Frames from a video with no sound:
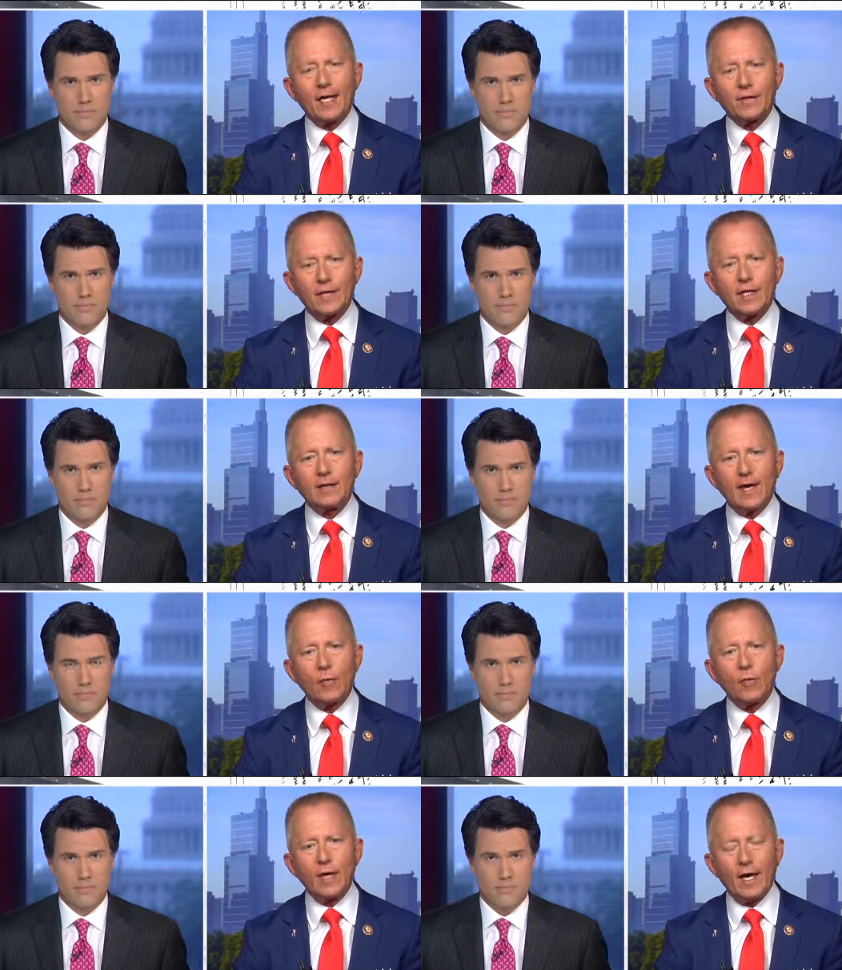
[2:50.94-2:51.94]
Speaker 1: I think
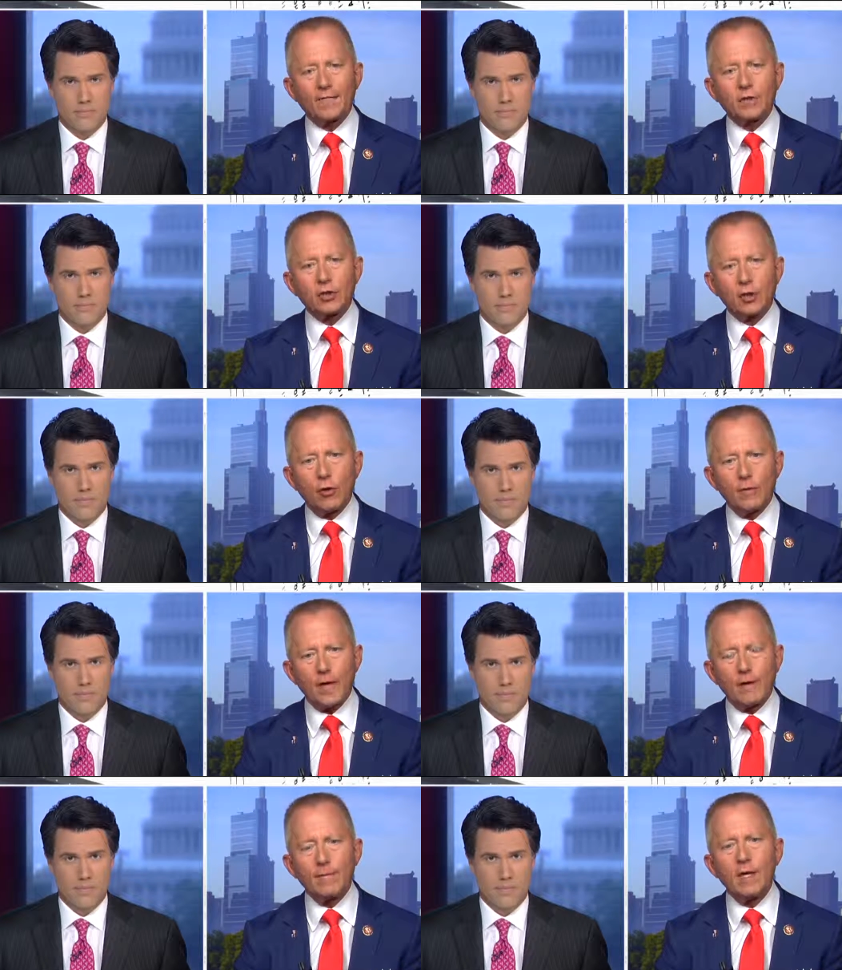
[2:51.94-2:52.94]
that we have to show
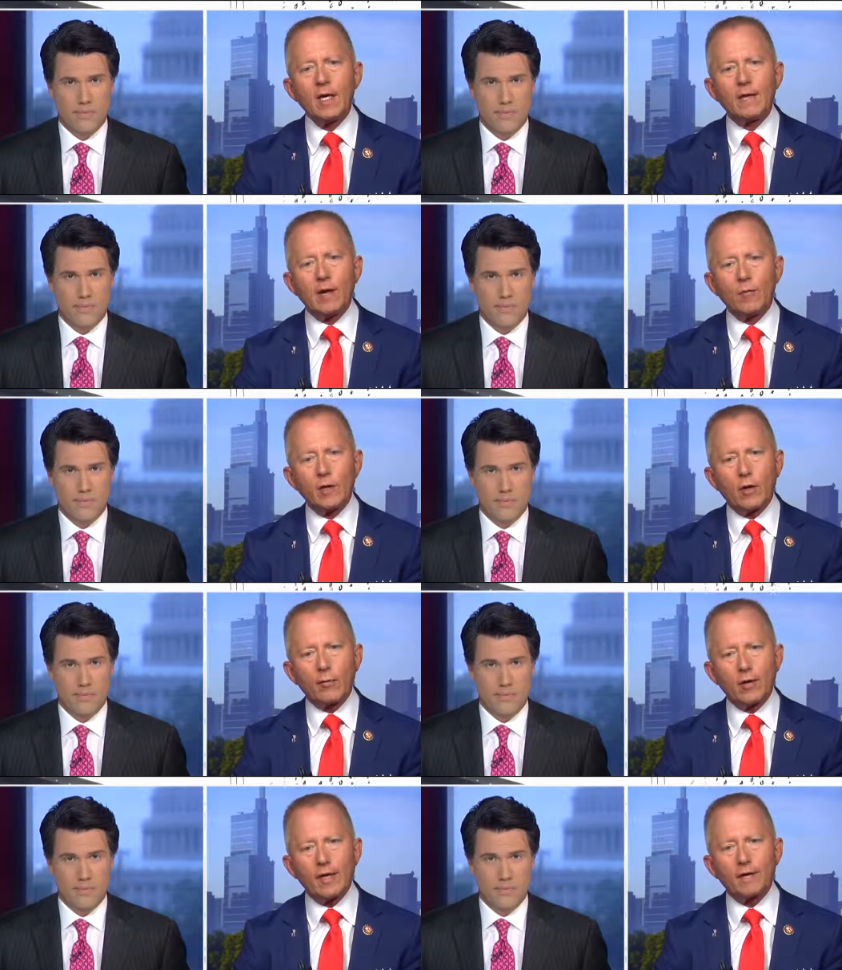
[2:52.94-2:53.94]
them that we are
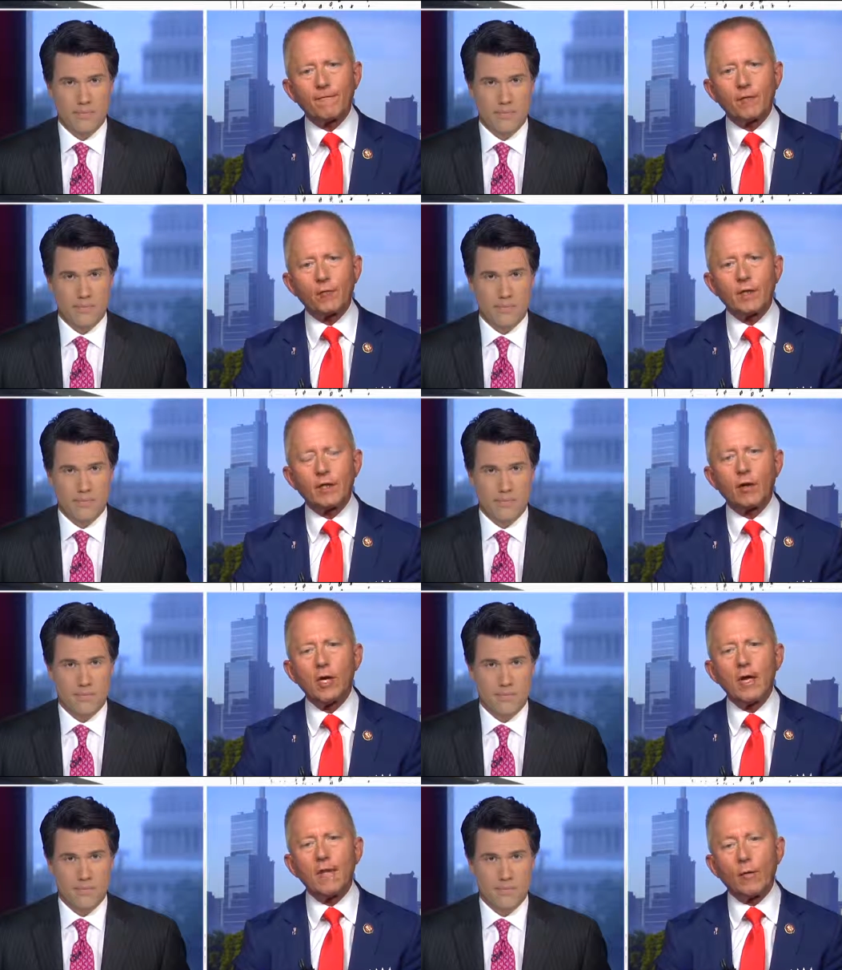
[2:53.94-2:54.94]
playing for real,
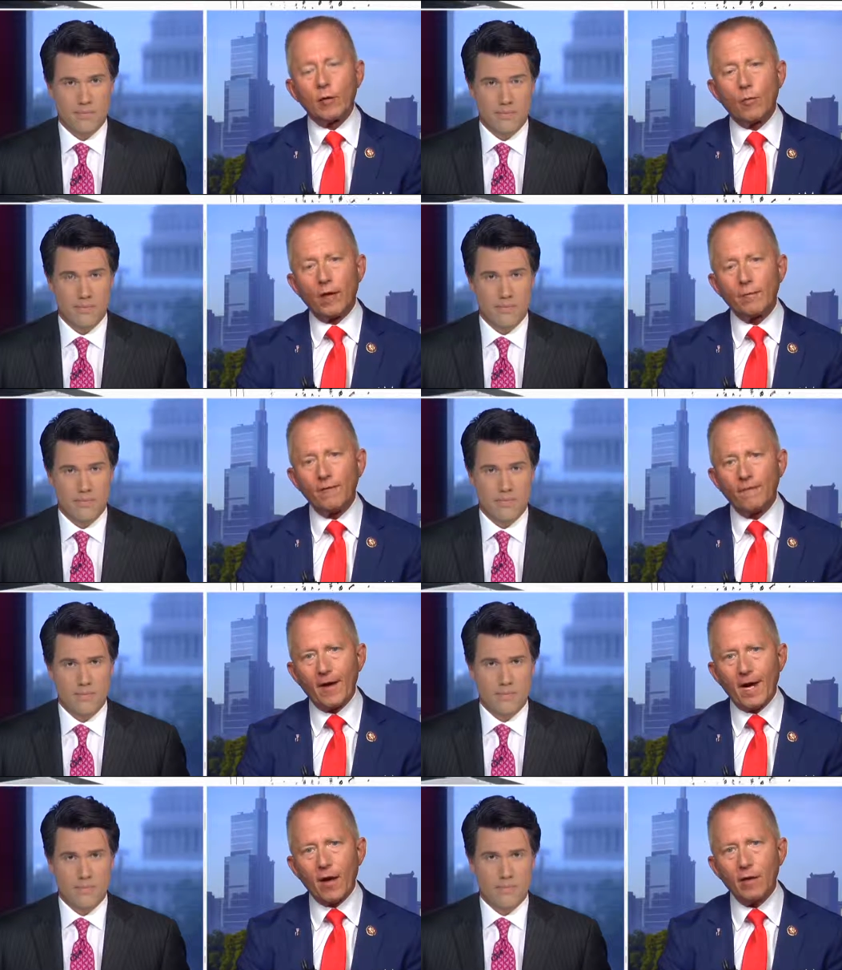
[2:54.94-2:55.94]
that we want to be
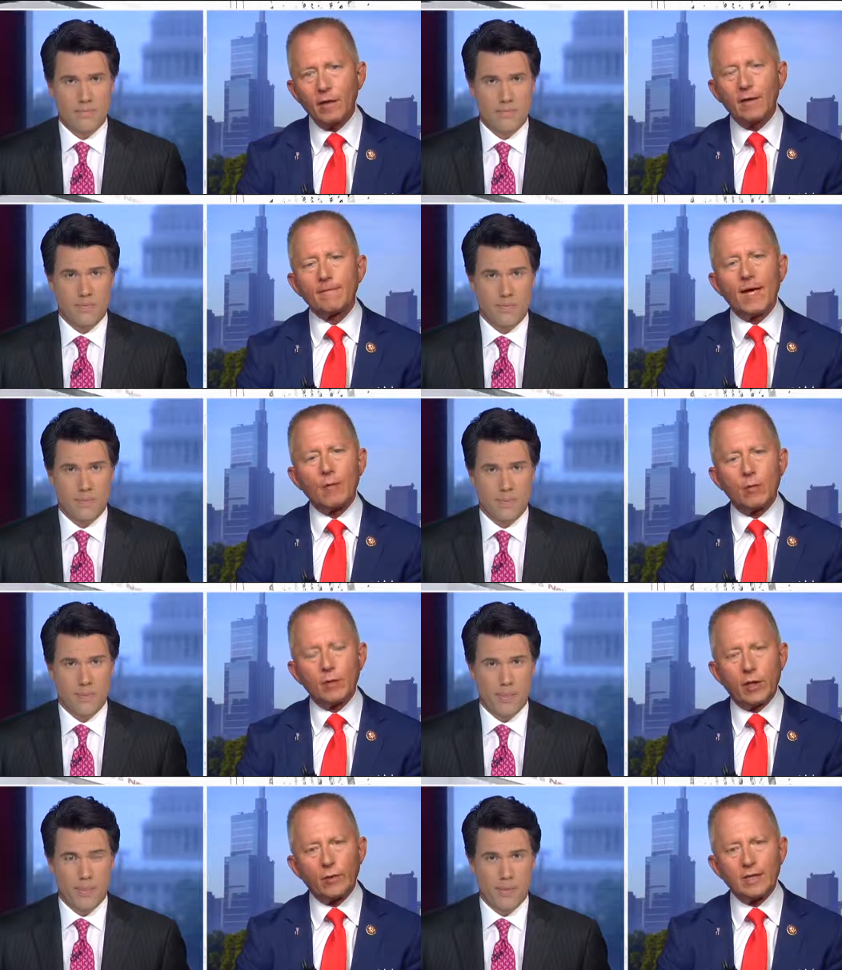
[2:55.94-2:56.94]
fair. And what
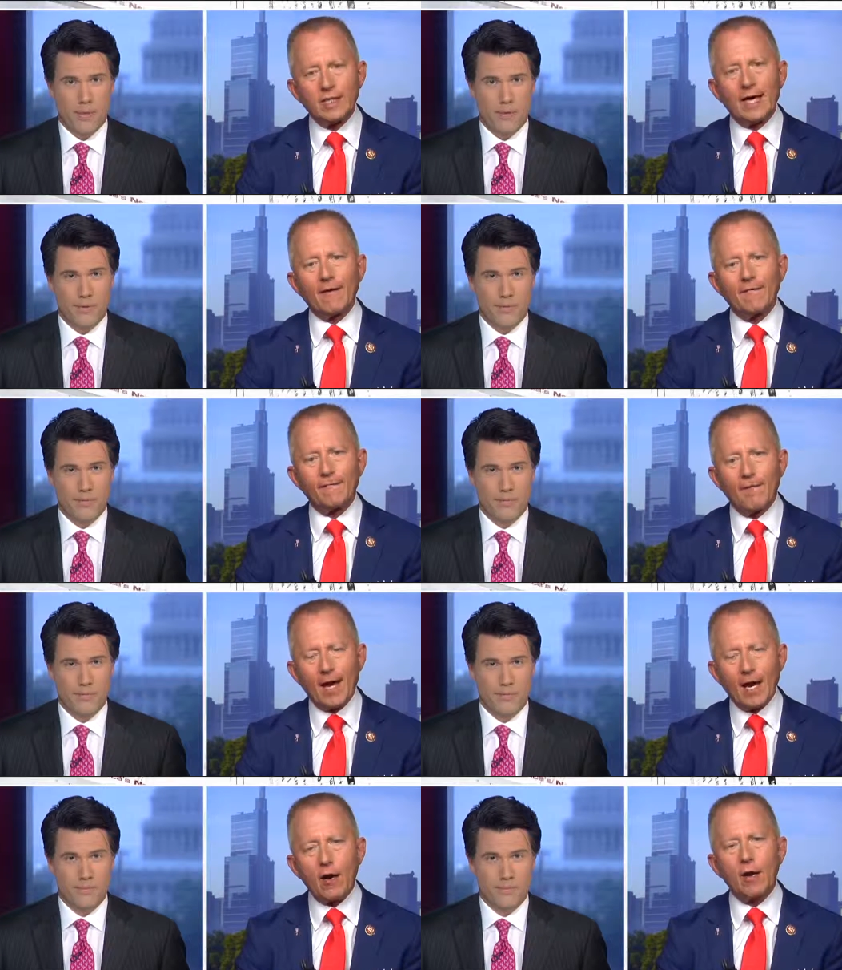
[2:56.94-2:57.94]
we always say,
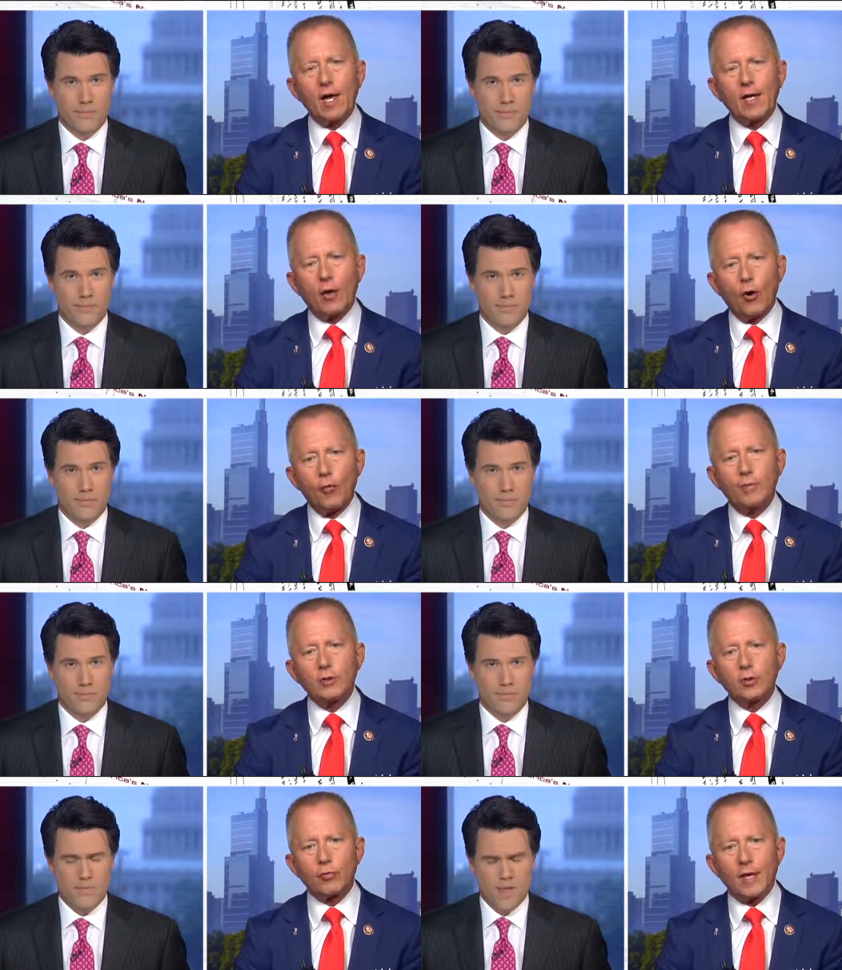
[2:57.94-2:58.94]
fair and
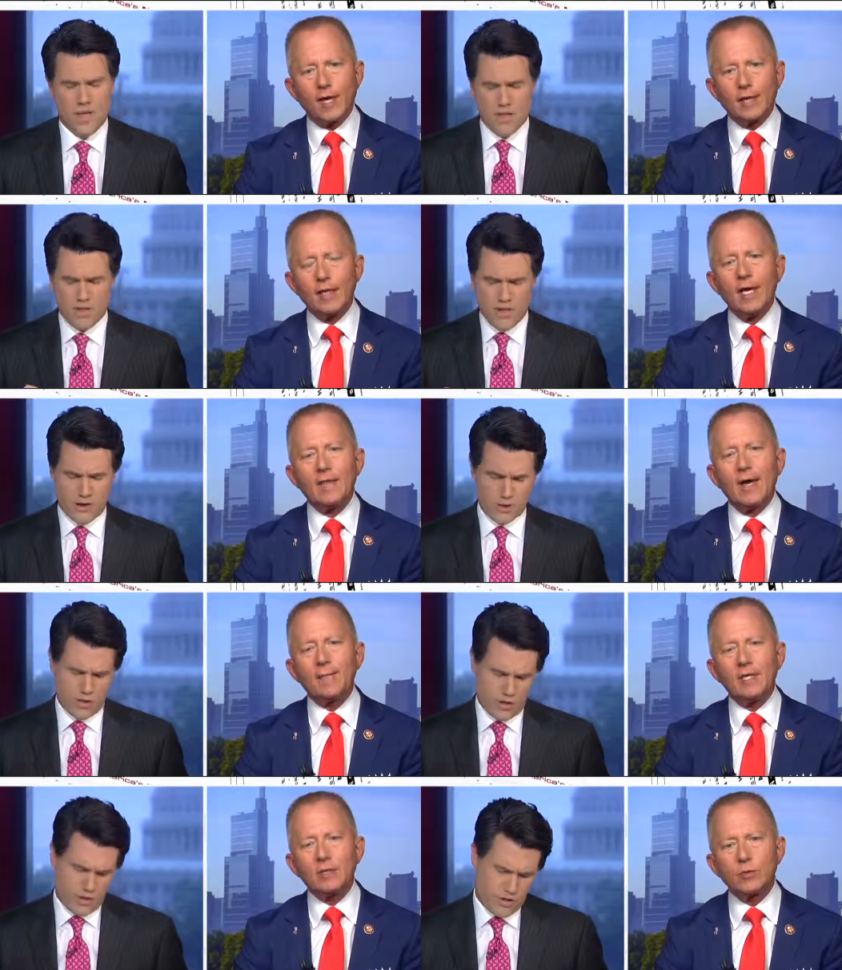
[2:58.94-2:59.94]
open trade. That
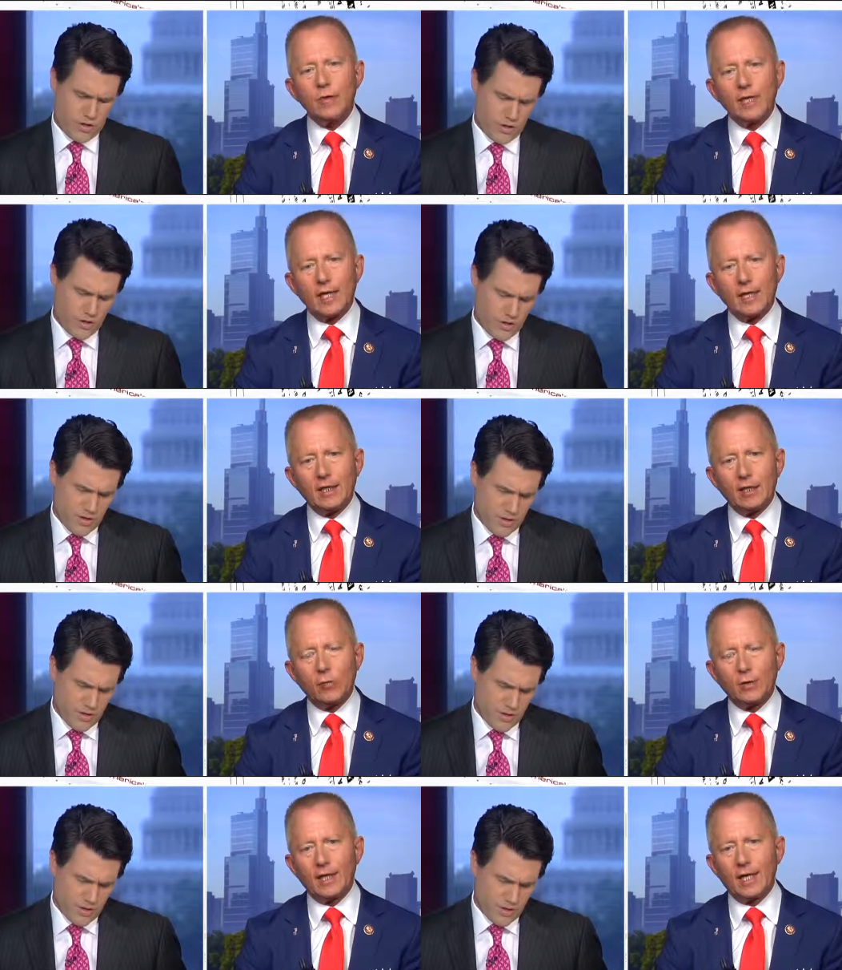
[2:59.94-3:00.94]
means we get an
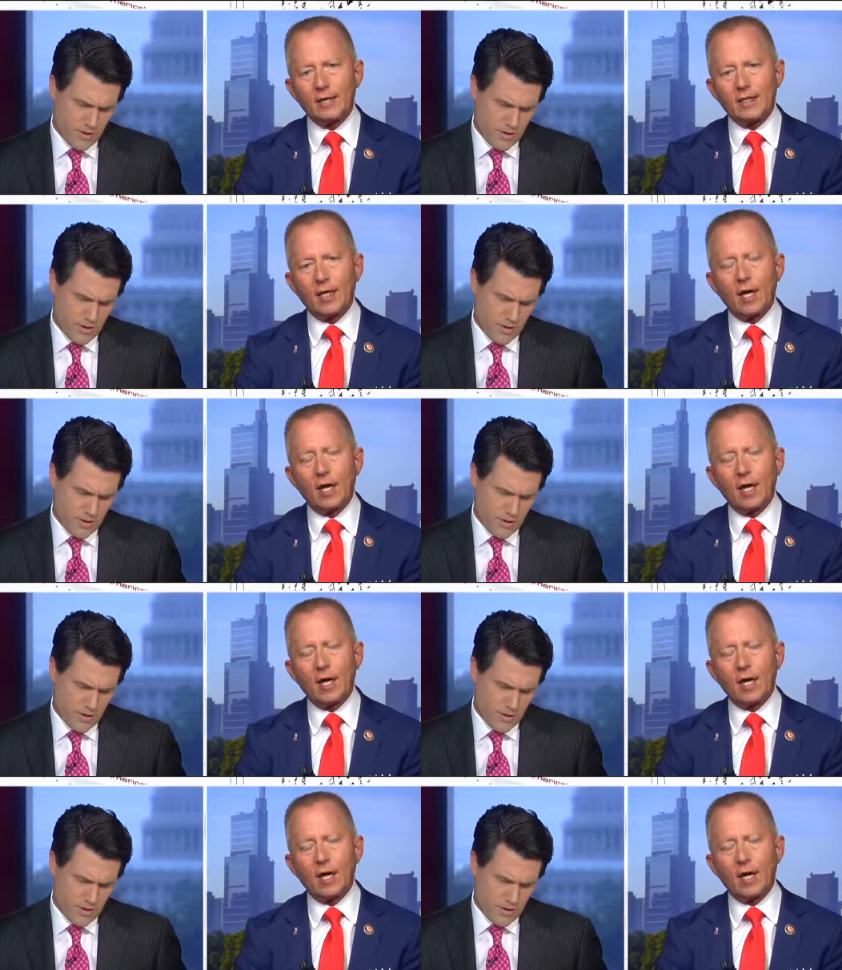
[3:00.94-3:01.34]
equal deal.